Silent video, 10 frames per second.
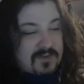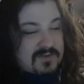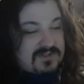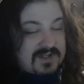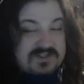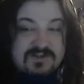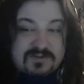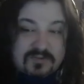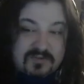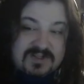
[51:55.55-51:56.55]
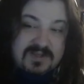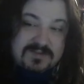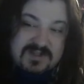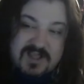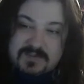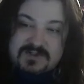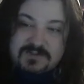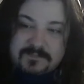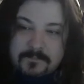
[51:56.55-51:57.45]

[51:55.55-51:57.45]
which allows you to do 3 types of damage.